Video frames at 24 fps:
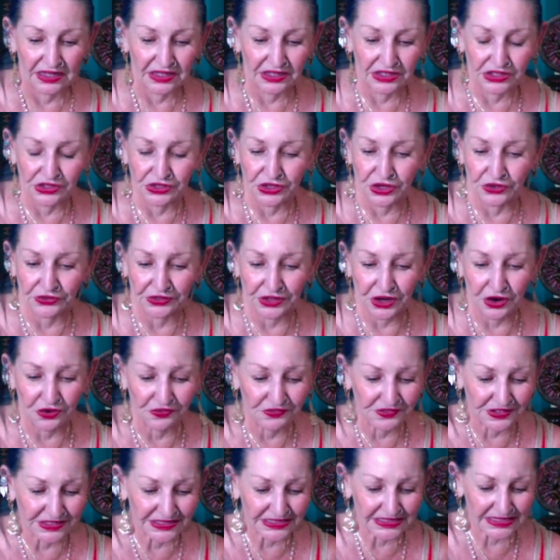you know, the
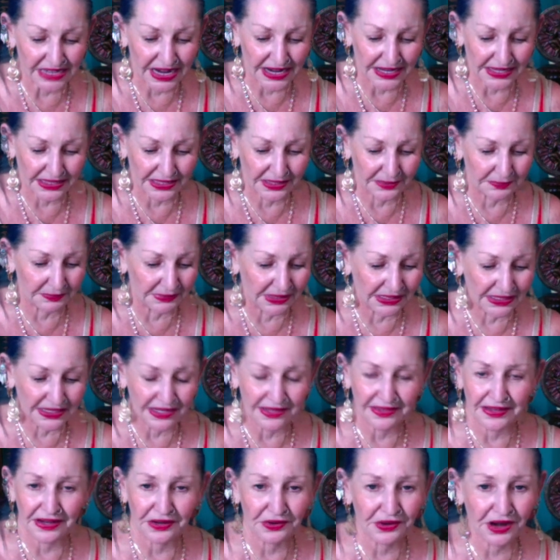Oversight
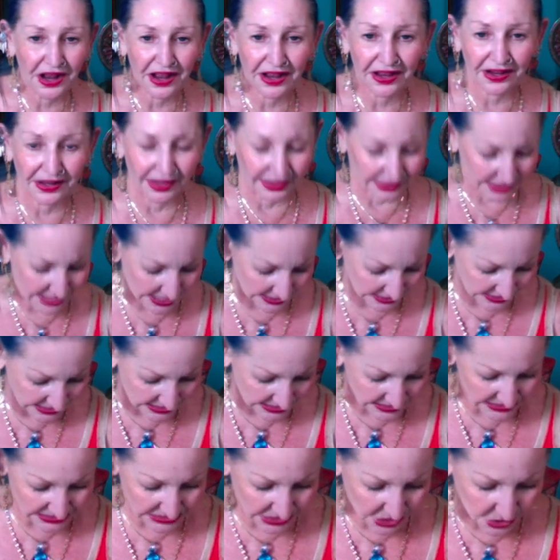Committee, they're not going to let
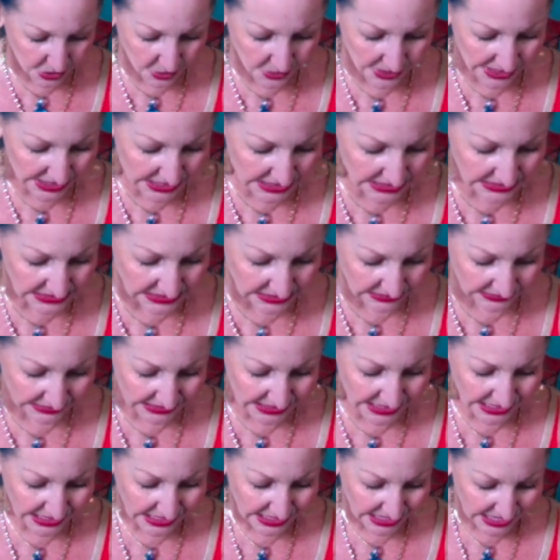this go
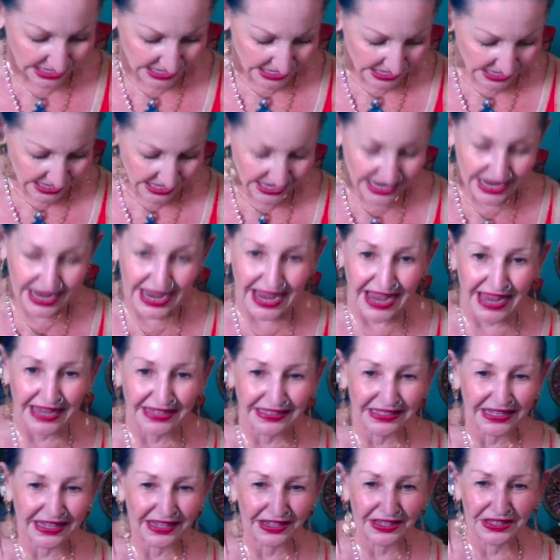easily.
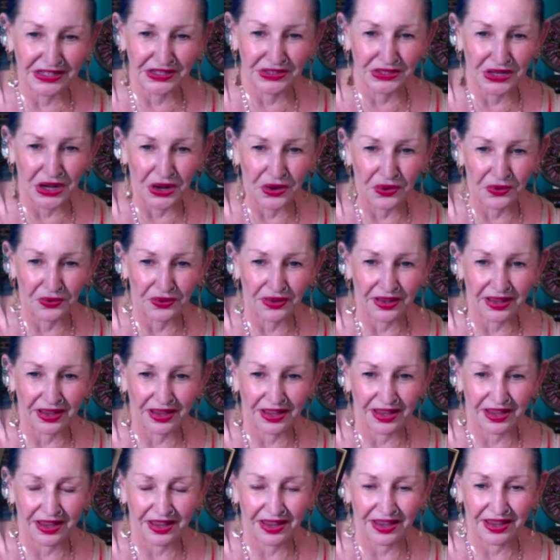And, you know,
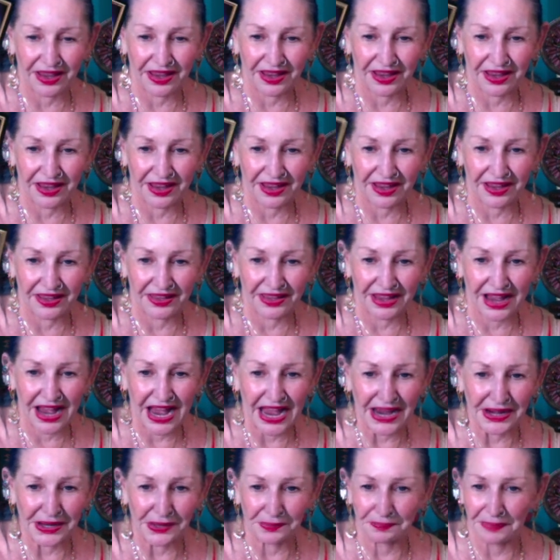
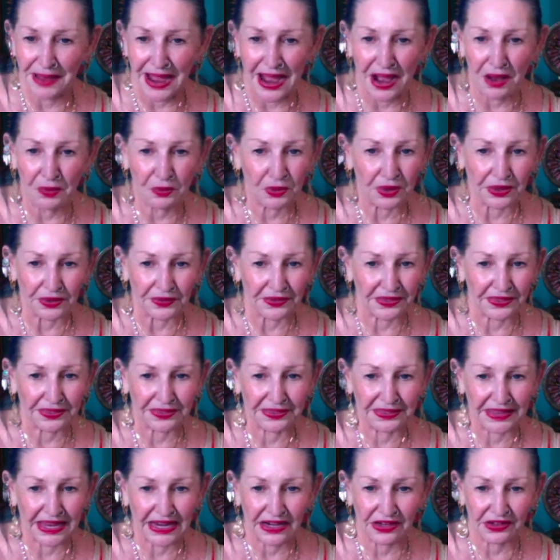higher power,
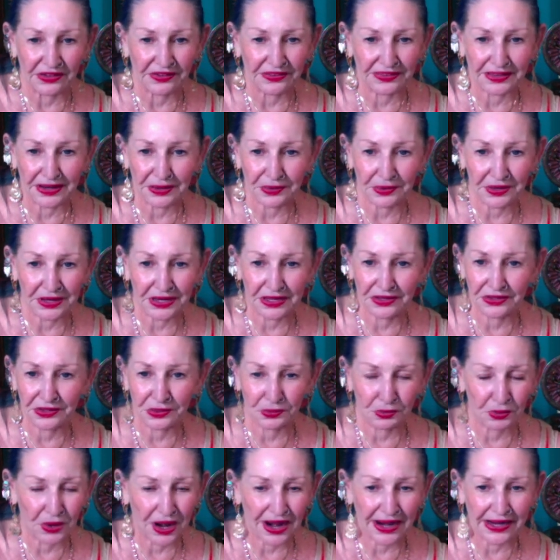they're, they're in
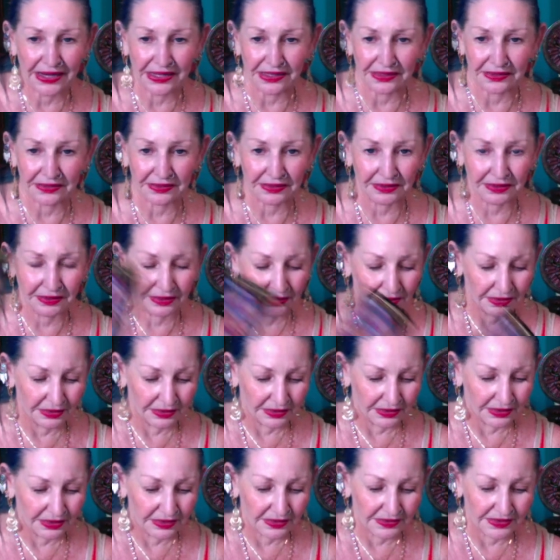the right.
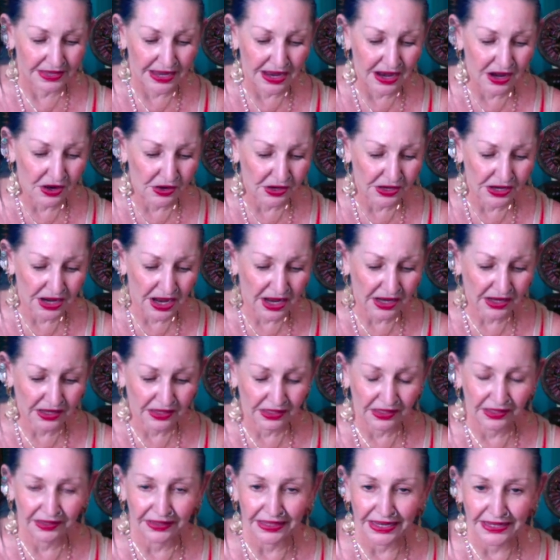They are not
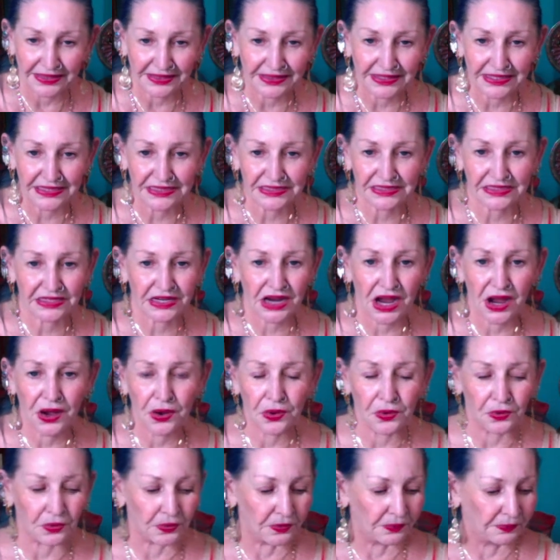going to let this
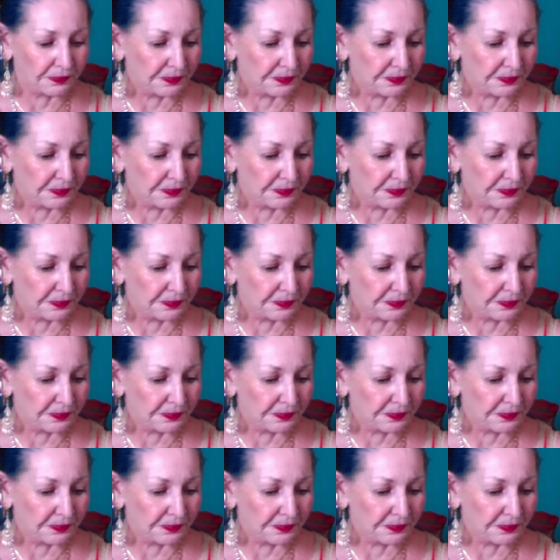go.